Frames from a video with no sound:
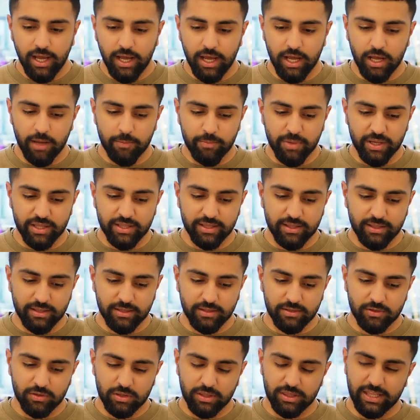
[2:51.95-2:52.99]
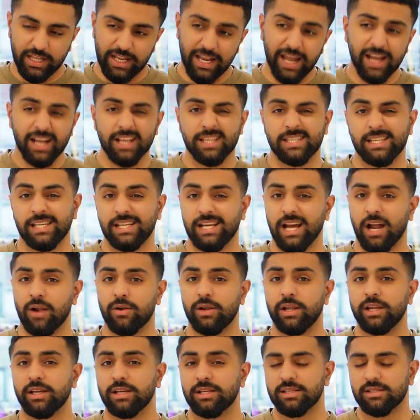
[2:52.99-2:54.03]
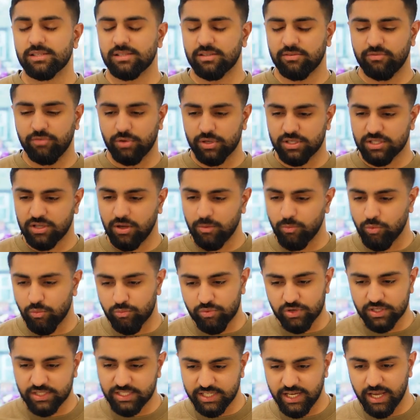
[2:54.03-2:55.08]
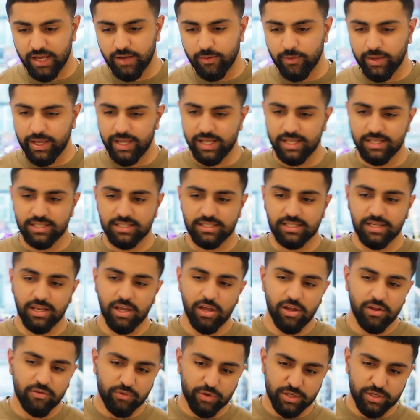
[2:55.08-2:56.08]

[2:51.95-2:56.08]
But the legacy carriers, for example, British Airways,